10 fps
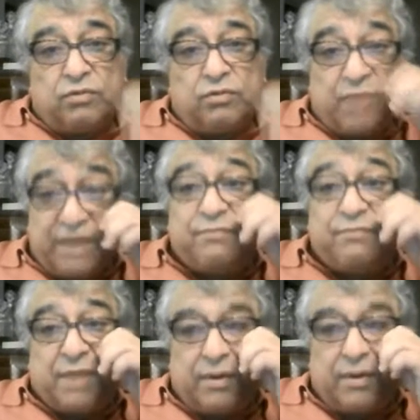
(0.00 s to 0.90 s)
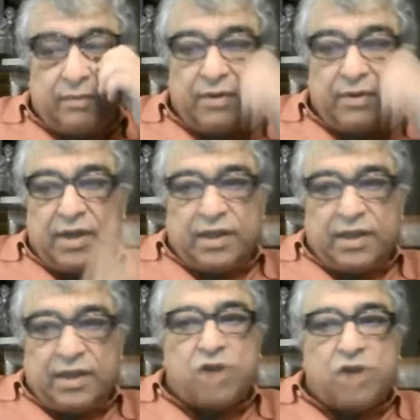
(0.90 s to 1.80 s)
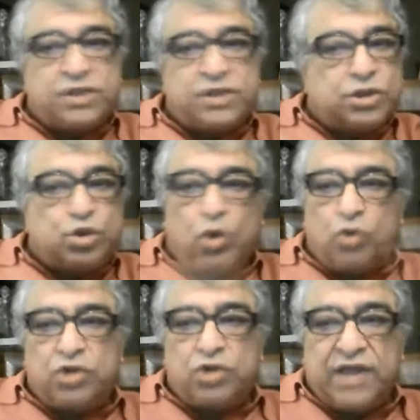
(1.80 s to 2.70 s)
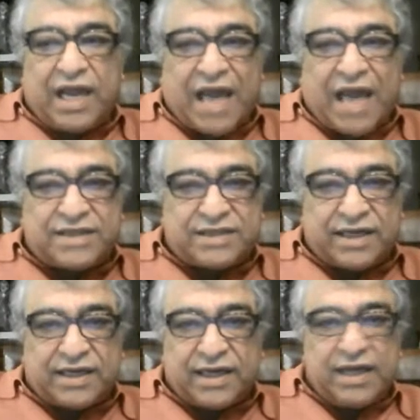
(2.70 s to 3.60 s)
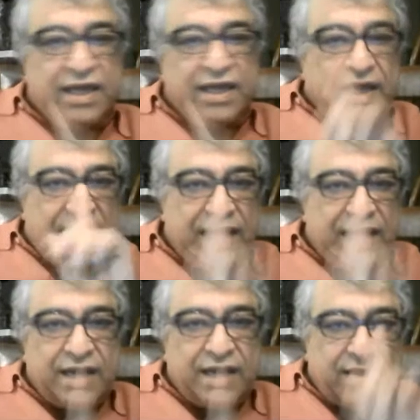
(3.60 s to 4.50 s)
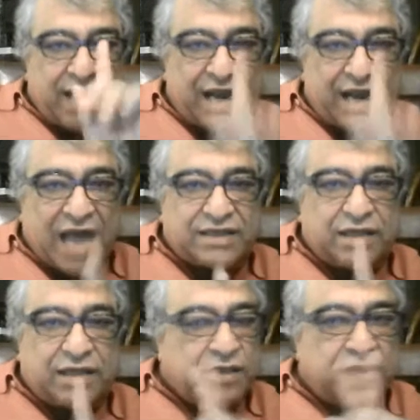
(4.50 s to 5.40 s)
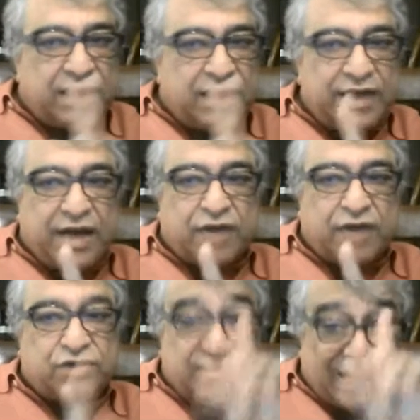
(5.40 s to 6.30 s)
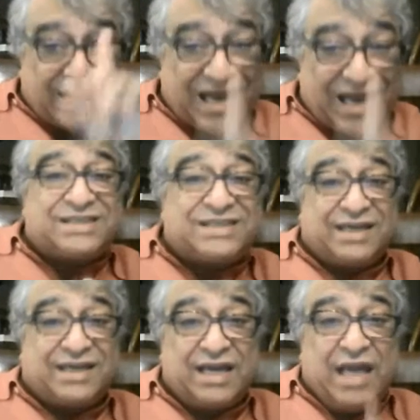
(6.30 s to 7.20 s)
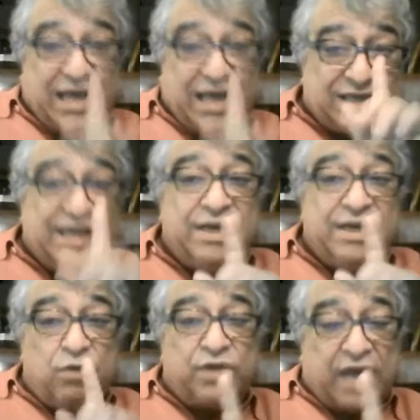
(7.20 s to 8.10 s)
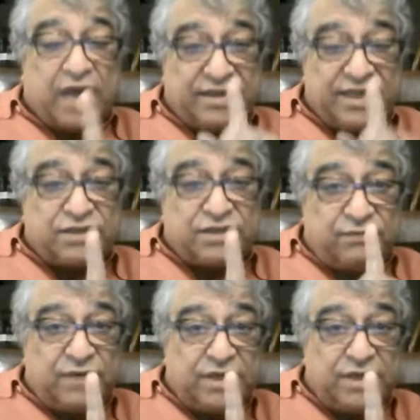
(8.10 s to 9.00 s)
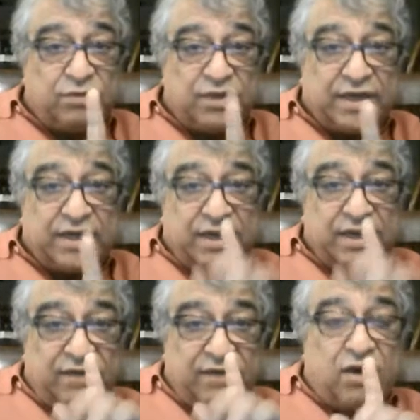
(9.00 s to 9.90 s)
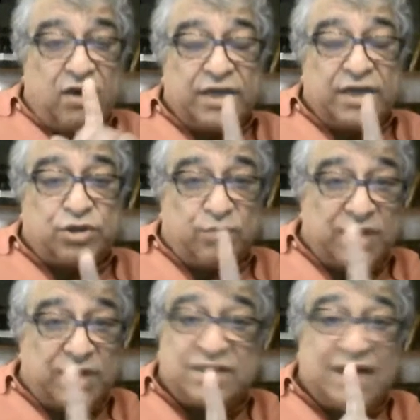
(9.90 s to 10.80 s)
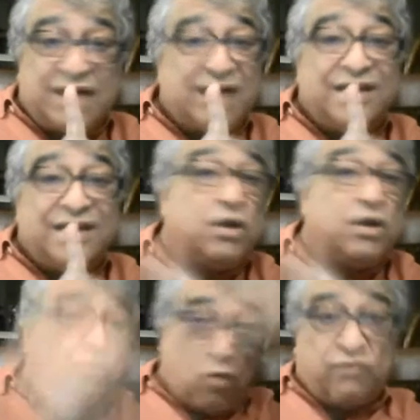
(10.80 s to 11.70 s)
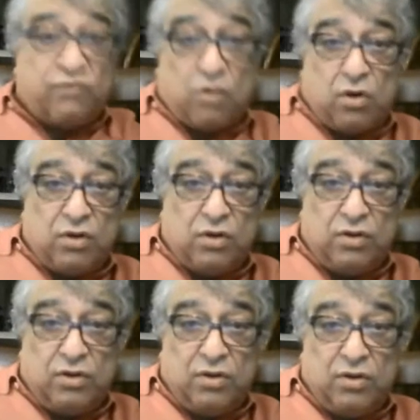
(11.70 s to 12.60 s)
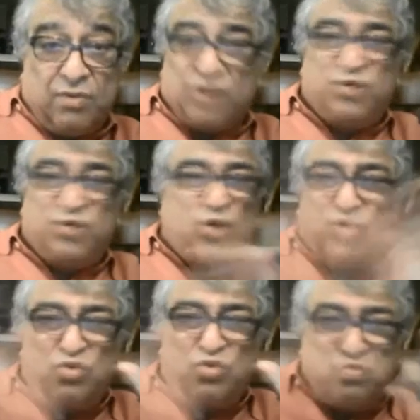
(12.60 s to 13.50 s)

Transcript: Believe me. The process yeah. is totally elastic, linear, elastic. It's not linear, actually, it's elastic. It's linear with, I think it's linear within a reincarnation, but it's not linear overall. Because we go through